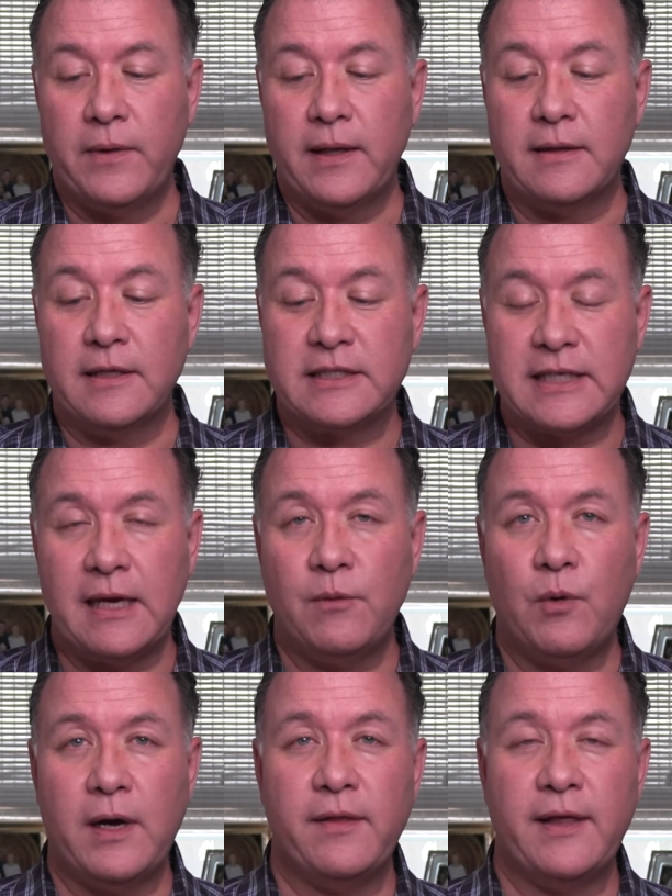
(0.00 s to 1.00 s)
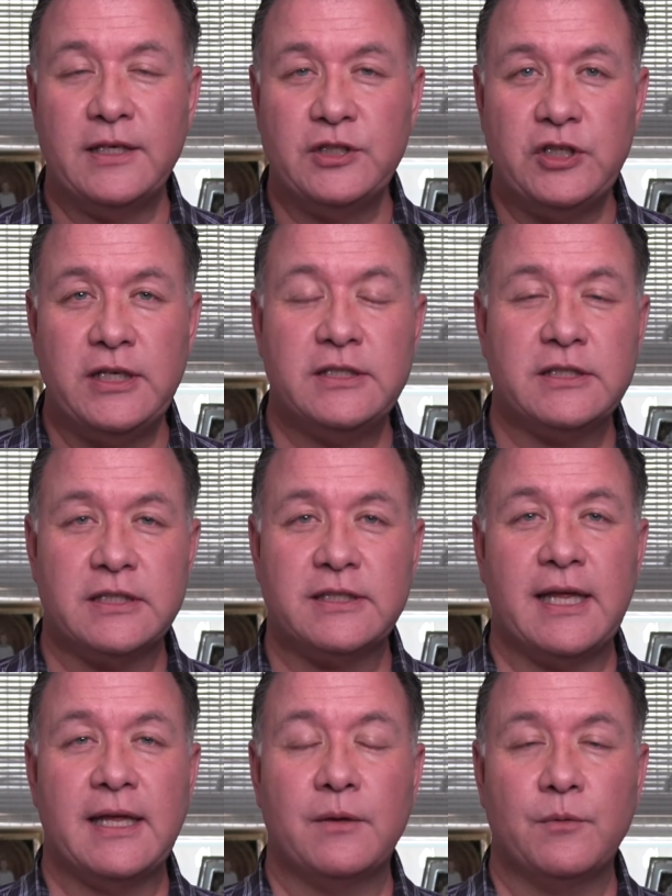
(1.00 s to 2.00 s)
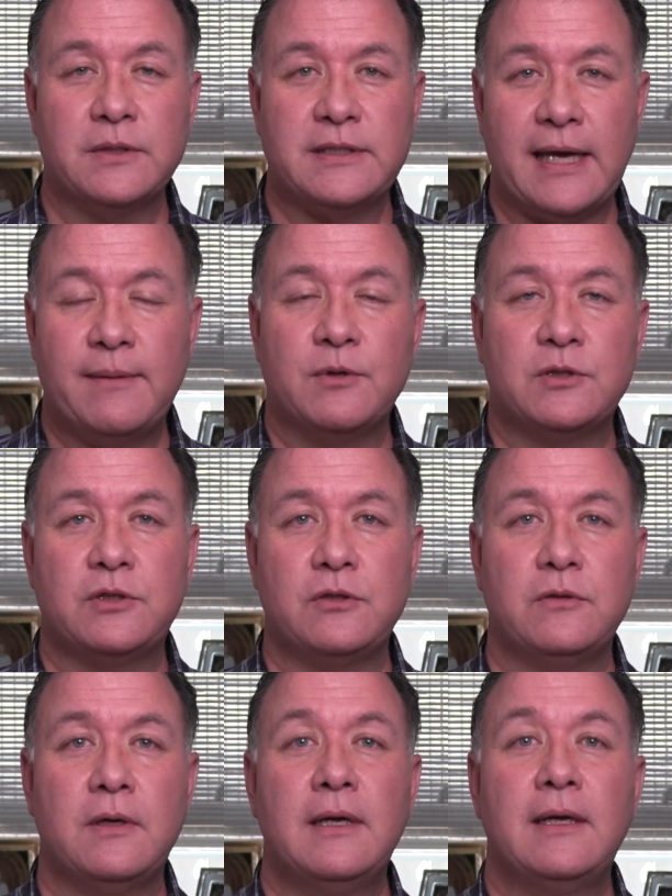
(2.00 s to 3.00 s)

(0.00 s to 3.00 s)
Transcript: The same way that Jesus then was able to